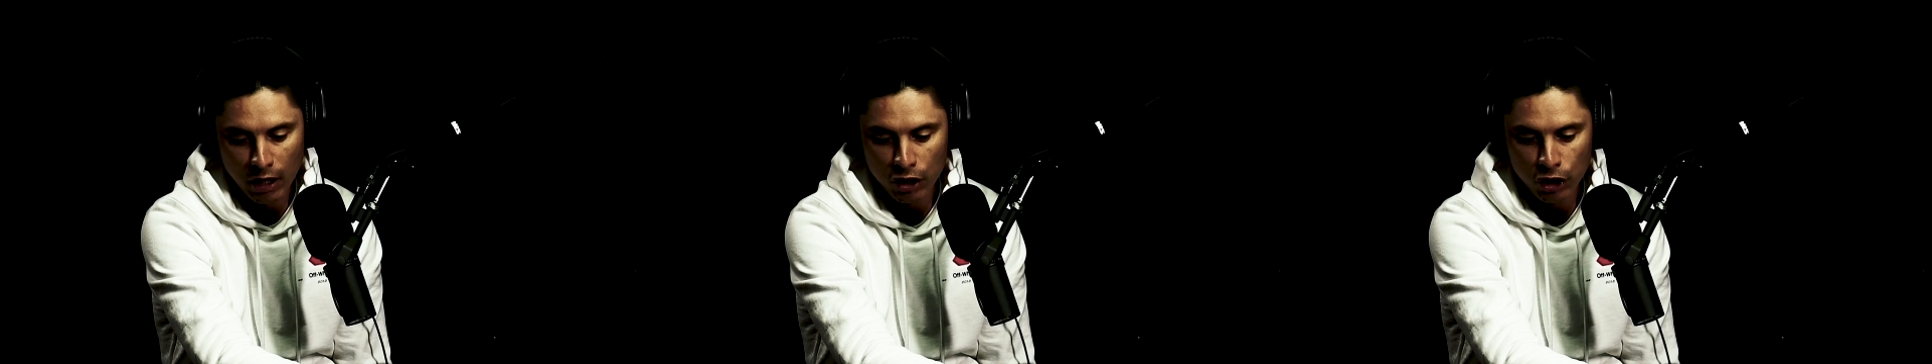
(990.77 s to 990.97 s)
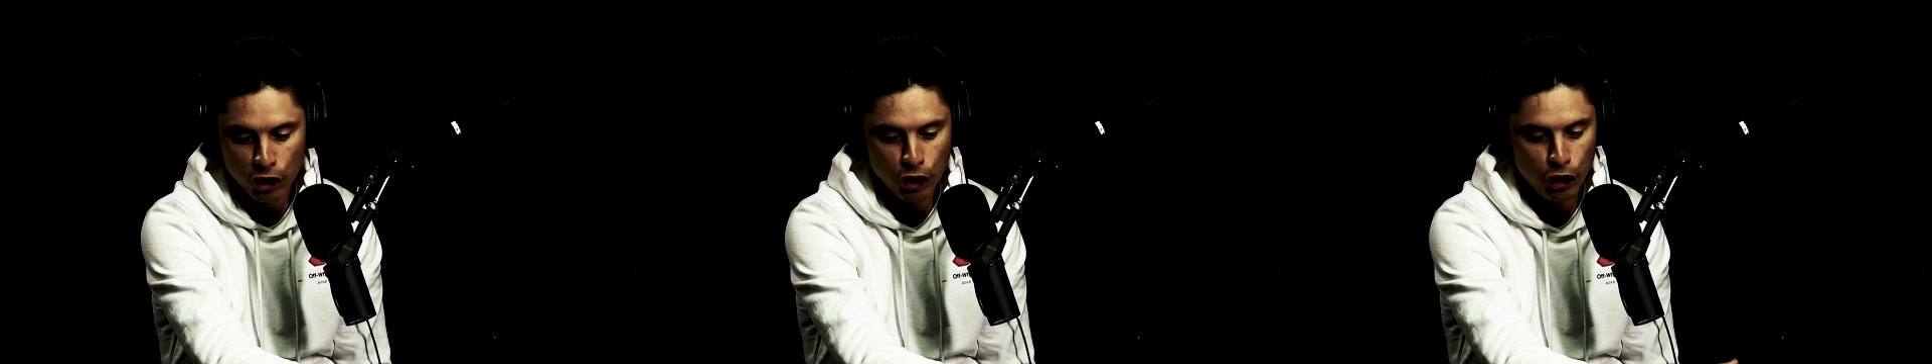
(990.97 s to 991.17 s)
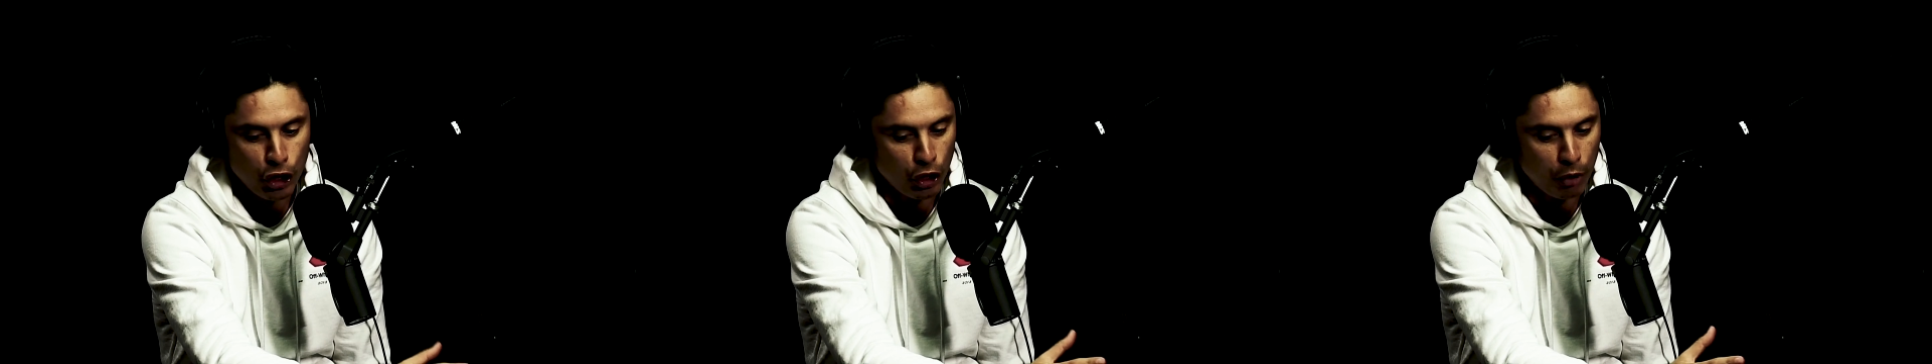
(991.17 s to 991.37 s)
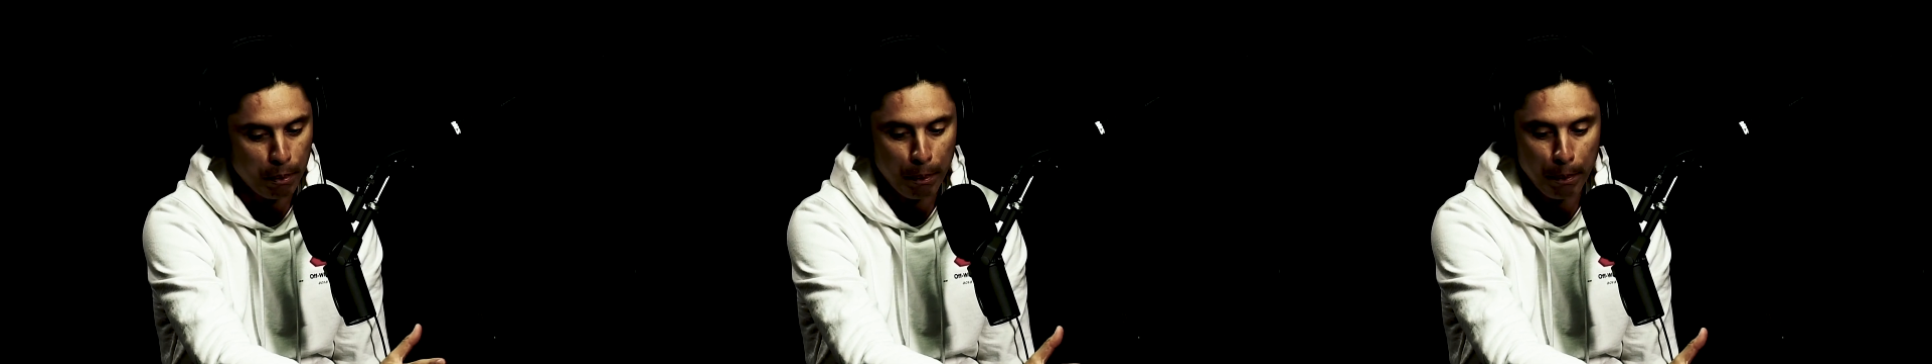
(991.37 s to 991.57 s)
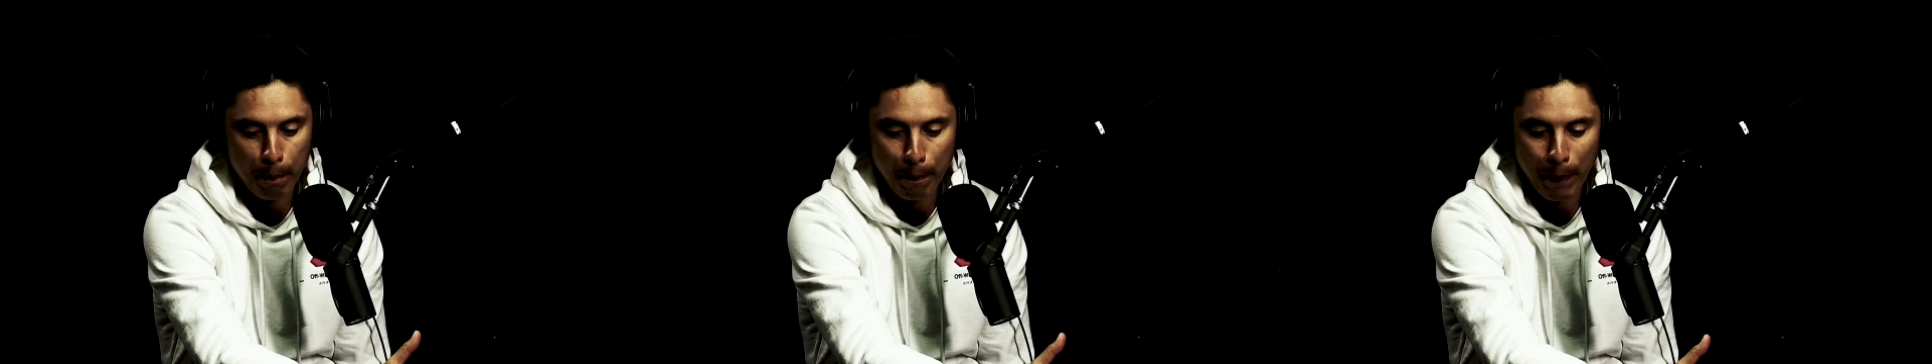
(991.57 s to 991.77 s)
just
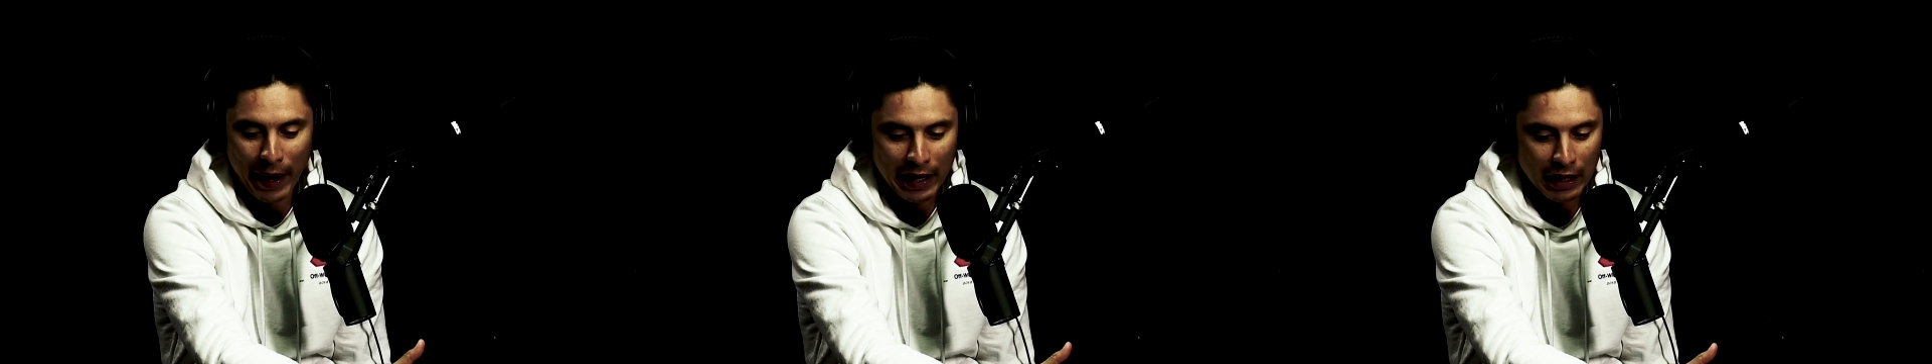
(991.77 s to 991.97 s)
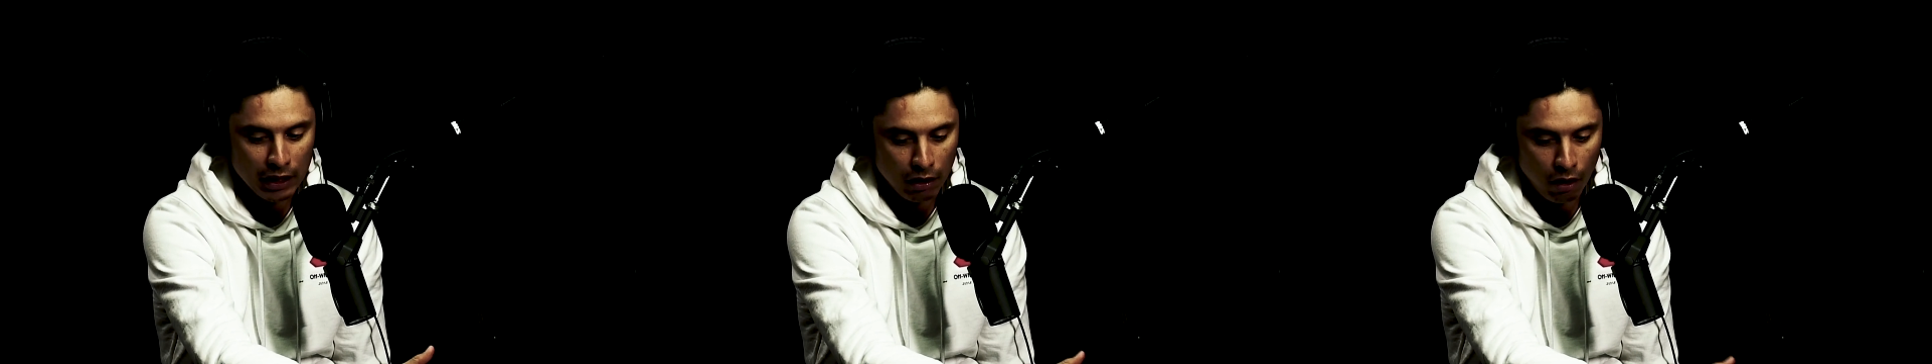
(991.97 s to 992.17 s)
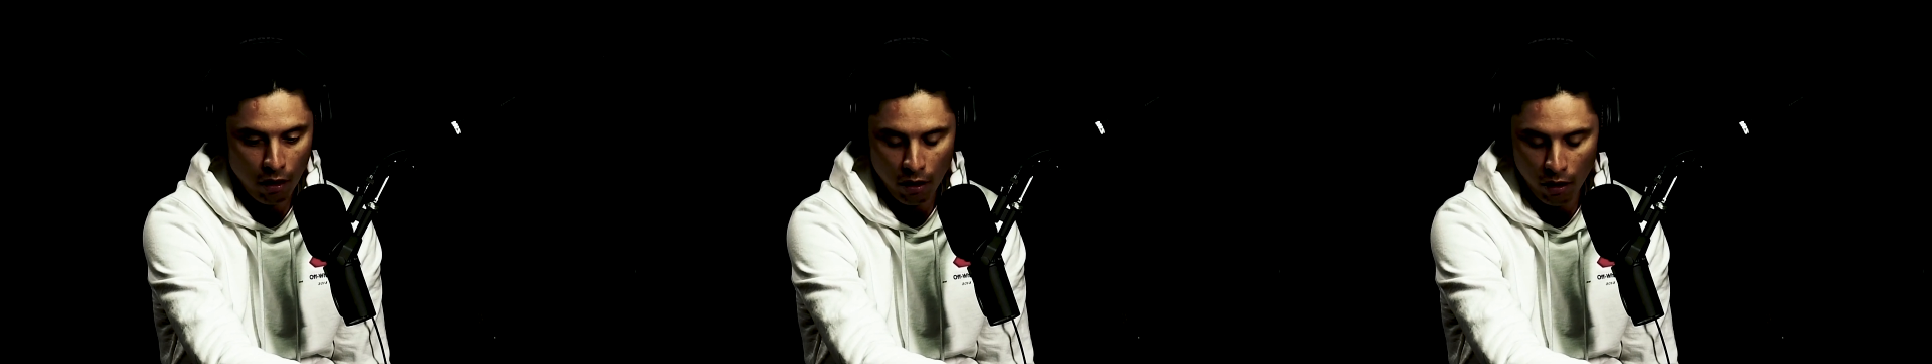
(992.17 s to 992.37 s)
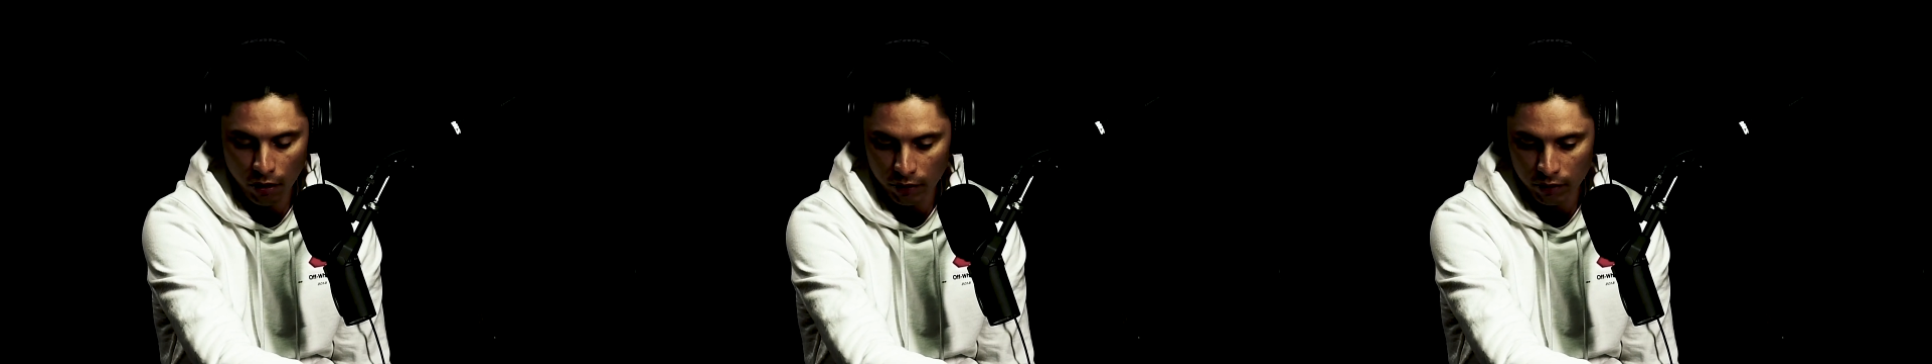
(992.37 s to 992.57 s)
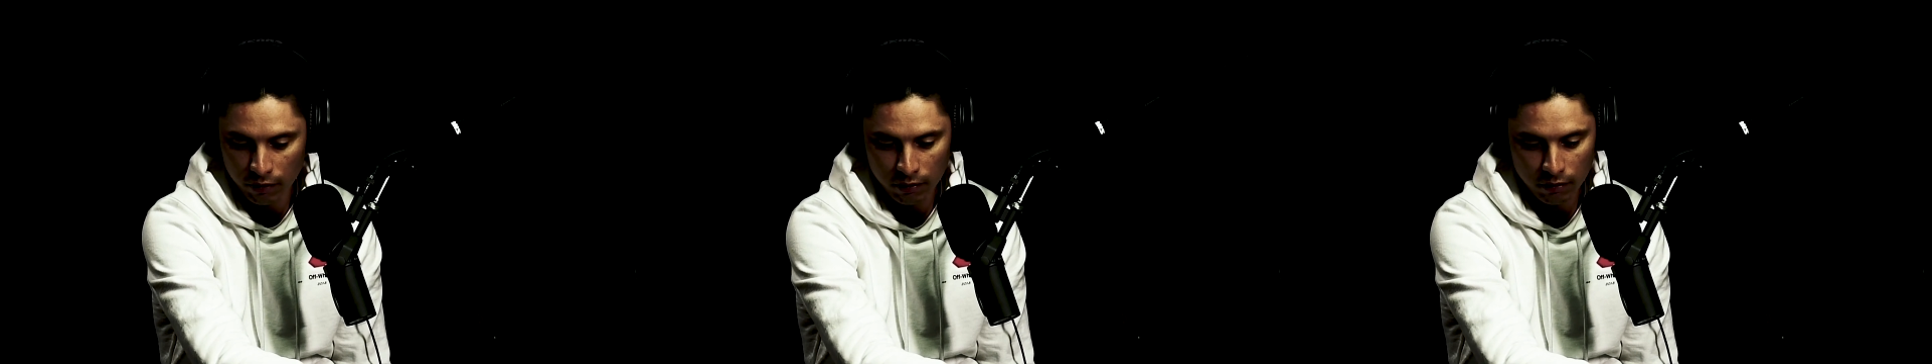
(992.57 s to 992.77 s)
based
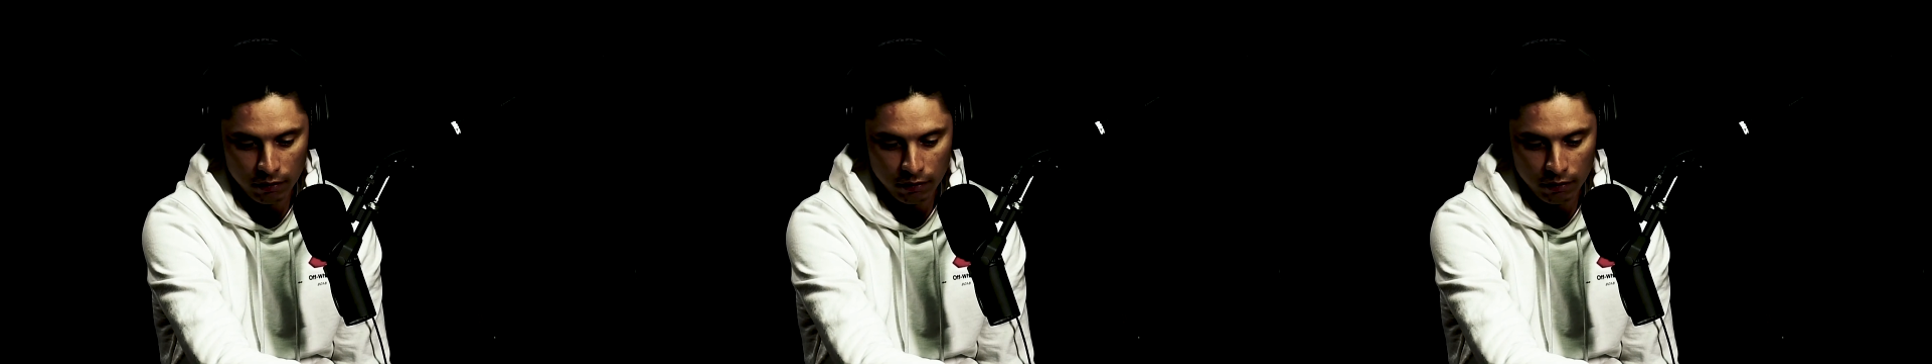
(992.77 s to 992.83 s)
on